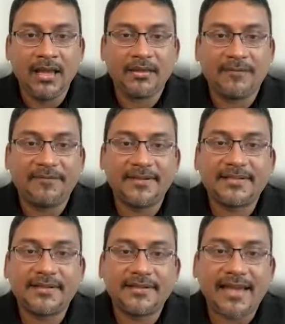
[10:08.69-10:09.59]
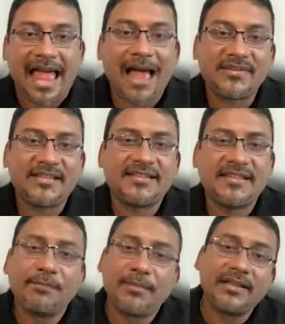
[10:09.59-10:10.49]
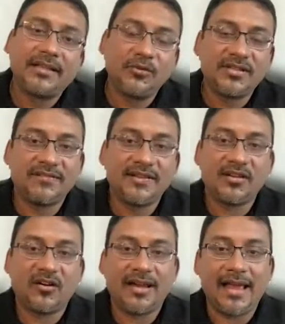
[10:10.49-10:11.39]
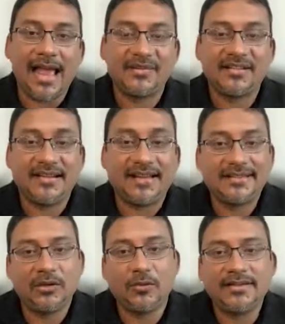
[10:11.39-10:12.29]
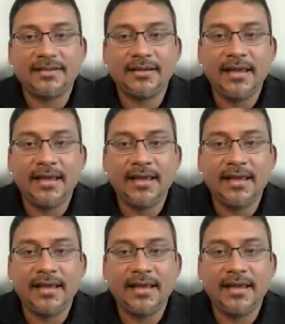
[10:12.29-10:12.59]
The first is Amazon Simple Queue Service, or Amazon SQS,